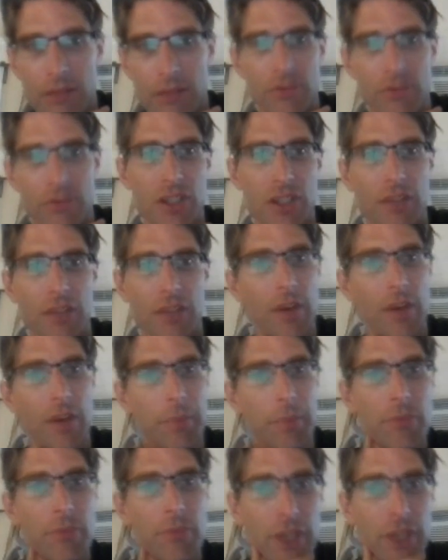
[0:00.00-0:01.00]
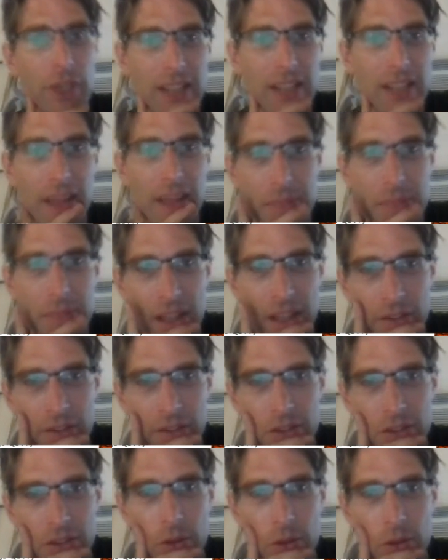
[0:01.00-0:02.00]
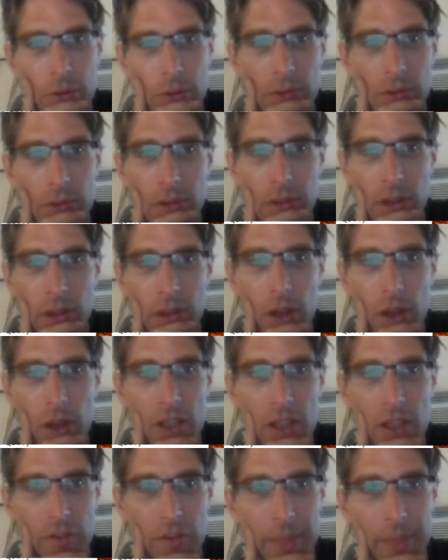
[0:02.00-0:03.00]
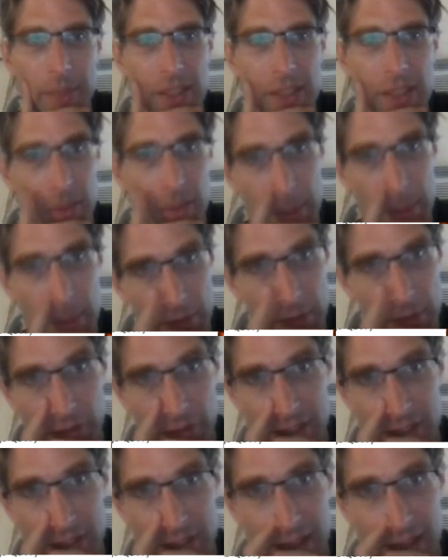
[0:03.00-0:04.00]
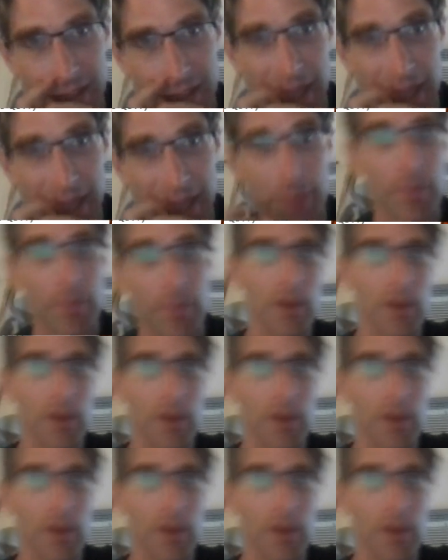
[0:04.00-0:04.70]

just give up, resign themselves to the loss of a piece, or maybe even resign the game.